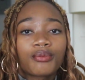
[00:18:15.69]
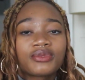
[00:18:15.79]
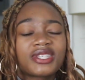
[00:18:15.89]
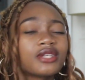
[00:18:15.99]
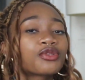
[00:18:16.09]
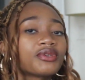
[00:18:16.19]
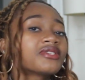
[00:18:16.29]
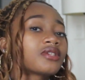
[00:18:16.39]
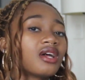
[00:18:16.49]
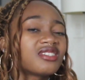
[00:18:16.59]
C3
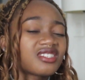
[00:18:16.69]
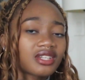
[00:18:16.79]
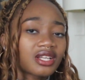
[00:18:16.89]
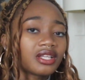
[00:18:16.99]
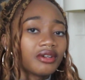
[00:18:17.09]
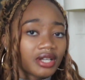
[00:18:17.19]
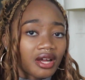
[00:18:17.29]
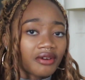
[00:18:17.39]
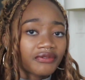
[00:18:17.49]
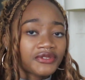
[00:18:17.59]
stance isn't clear
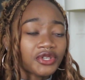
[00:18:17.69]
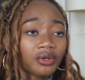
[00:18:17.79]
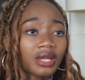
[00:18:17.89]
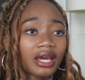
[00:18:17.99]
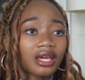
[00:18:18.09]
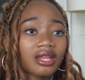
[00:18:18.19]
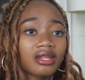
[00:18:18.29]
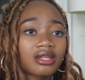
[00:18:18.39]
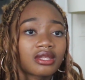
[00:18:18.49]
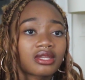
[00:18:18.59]
enough. So like
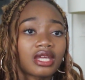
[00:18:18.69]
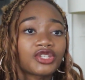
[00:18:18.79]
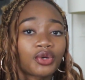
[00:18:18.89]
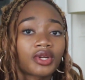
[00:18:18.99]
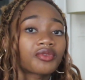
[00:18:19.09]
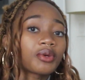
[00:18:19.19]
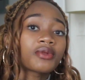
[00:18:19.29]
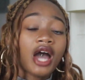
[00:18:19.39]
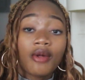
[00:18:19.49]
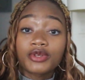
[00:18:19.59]
they don't agree
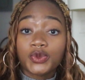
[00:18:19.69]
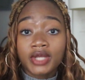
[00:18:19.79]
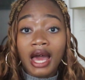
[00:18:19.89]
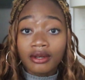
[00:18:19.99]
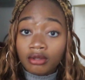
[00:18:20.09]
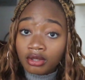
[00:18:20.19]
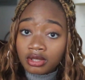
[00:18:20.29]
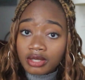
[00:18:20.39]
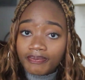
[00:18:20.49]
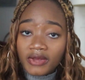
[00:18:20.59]
with how this was
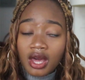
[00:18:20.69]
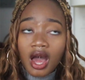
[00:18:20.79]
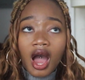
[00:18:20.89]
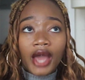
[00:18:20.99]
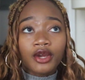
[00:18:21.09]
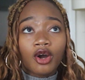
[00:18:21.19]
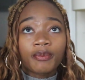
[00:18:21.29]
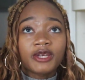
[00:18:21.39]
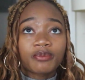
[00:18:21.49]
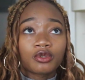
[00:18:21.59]
handled. I
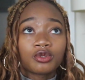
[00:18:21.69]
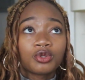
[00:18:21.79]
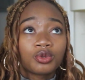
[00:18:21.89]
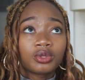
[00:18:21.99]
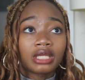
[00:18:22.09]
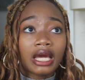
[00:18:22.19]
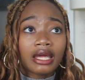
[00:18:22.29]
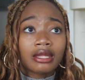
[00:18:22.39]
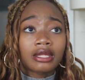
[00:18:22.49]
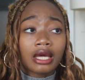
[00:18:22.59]
got people who were
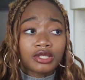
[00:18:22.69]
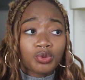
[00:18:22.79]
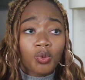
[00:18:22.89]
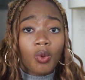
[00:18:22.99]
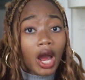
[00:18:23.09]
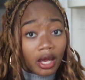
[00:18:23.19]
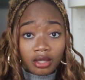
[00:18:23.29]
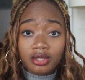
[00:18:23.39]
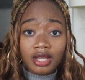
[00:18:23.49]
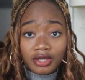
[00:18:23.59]
like, that's
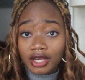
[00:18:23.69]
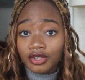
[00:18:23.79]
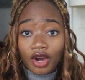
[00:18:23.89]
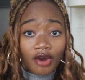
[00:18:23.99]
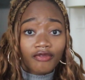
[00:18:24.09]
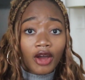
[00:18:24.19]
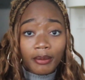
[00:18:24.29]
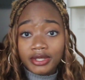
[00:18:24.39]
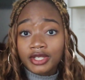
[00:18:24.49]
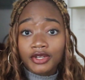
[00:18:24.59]
wild that they're not
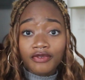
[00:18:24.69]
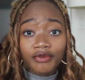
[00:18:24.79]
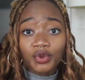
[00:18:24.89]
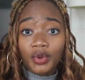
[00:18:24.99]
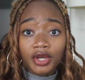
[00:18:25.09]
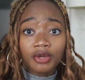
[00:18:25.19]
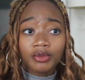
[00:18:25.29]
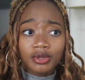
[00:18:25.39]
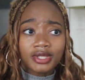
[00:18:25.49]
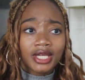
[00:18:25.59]
affirmative of the queer
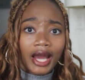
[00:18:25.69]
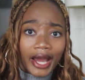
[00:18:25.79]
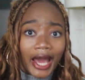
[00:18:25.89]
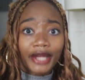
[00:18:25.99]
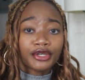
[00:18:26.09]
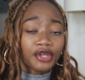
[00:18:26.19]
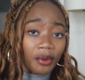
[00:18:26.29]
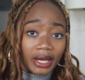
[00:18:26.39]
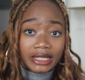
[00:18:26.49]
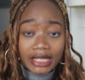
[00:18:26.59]
community. I had
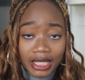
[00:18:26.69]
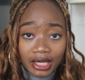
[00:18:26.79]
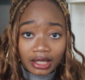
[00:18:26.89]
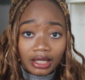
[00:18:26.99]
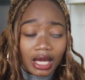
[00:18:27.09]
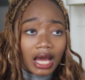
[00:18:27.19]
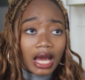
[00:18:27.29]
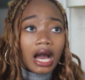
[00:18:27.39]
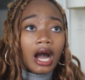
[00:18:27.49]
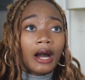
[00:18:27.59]
no idea.
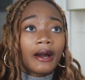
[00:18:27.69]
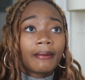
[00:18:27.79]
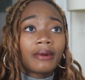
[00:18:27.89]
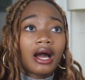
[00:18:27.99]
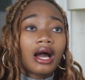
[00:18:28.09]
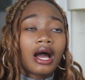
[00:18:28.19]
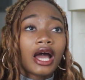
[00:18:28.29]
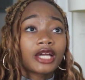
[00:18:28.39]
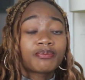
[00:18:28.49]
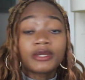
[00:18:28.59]
I
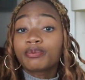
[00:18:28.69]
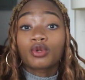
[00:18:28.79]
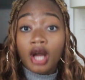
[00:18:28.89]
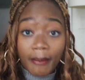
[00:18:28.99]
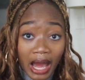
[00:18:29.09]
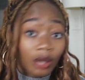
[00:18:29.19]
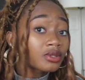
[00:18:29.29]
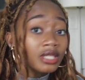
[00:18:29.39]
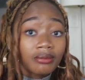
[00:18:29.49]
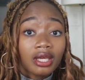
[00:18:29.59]
had people come
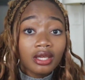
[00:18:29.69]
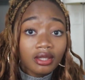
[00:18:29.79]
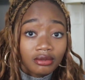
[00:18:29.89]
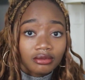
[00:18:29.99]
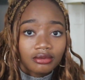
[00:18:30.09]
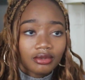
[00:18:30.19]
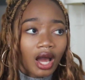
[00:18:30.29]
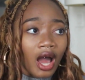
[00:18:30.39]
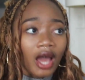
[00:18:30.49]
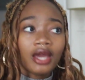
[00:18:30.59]
out to me.
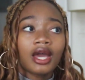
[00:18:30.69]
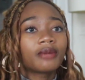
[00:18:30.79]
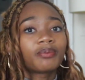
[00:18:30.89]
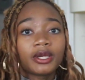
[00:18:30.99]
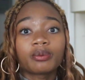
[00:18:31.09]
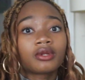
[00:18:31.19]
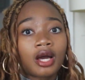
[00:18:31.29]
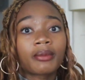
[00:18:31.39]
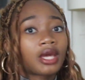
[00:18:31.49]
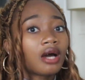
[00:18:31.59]
I had people
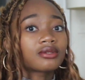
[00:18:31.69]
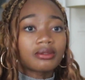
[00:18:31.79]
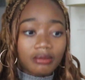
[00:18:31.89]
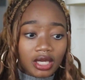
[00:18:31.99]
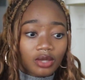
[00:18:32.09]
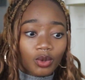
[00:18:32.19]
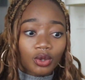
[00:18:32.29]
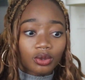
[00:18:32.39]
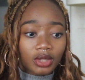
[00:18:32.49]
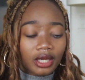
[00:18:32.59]
coming out to me,
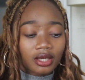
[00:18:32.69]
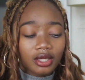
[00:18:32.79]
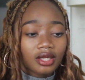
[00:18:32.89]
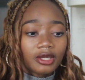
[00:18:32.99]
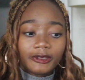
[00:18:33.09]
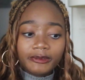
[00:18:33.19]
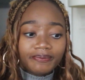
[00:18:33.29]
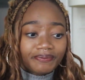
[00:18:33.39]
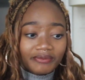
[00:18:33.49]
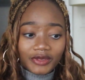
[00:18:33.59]
whoa, like,
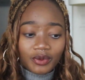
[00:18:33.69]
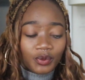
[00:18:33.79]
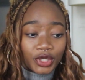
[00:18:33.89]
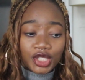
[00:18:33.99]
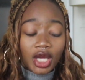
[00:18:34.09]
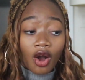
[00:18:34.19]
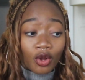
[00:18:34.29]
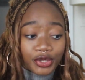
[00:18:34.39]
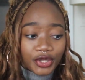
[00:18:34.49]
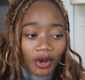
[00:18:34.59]
which
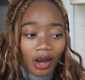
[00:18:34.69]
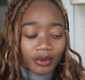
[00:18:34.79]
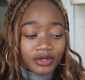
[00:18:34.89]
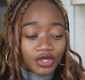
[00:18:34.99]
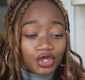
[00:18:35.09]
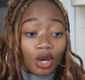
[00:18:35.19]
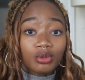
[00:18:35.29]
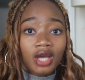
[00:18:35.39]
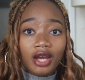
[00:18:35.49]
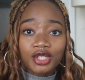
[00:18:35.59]
also I was so
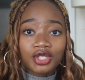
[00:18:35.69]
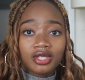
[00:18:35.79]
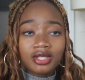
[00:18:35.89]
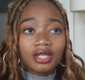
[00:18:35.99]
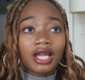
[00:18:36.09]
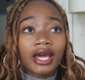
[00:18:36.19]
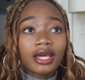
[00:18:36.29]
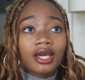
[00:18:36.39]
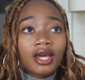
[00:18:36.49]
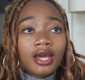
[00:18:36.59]
touched to
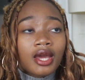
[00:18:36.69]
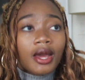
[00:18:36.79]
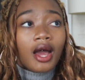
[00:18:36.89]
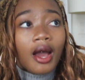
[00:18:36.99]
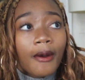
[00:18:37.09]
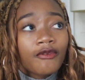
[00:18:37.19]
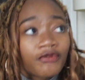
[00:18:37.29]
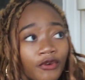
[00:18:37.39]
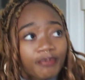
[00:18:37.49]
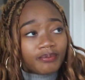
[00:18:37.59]
like,
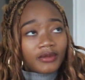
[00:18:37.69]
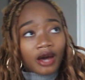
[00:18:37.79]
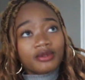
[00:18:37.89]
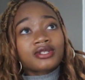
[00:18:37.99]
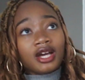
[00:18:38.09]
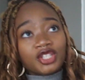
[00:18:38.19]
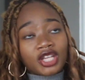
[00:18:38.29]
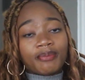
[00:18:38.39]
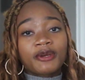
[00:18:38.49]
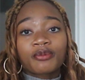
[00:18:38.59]
I was touched
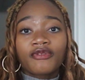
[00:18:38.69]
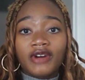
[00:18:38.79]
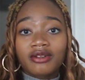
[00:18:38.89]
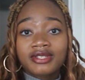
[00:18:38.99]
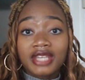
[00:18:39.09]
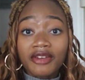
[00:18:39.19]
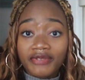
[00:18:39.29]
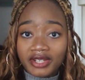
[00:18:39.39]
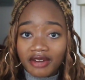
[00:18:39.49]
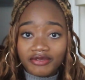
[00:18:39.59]
that people felt safe
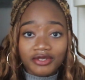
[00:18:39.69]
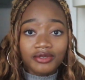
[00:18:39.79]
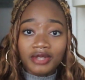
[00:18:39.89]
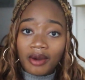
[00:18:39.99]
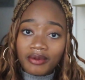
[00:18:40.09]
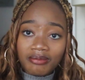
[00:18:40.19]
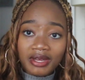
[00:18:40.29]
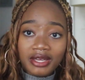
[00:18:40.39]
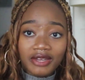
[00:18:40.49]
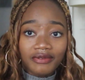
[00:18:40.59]
enough to do that with
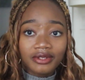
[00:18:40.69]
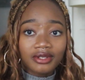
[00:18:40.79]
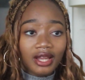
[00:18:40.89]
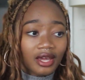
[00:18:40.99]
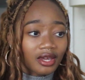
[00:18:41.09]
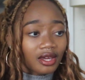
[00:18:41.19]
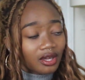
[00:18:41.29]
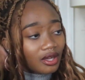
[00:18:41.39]
me, given like